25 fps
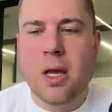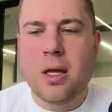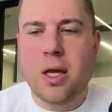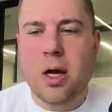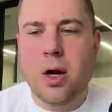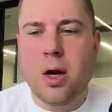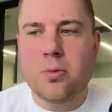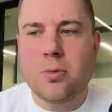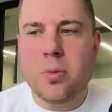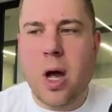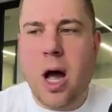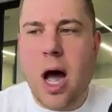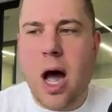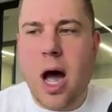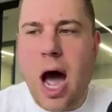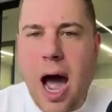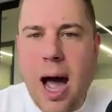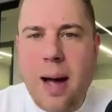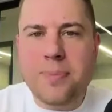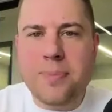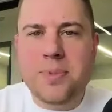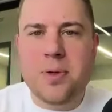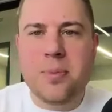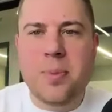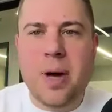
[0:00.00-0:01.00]
you know,
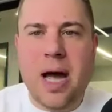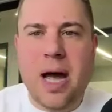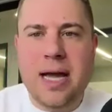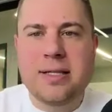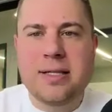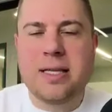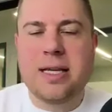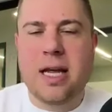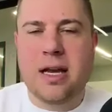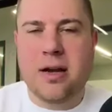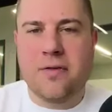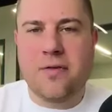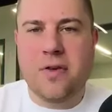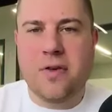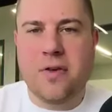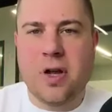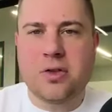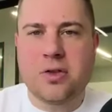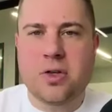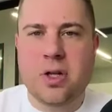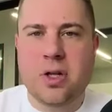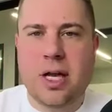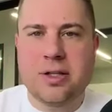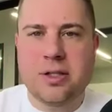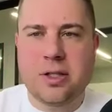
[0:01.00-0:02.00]
optimizing and
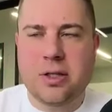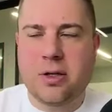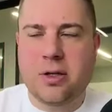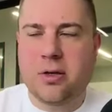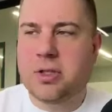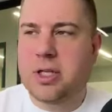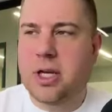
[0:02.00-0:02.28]
evangelizing your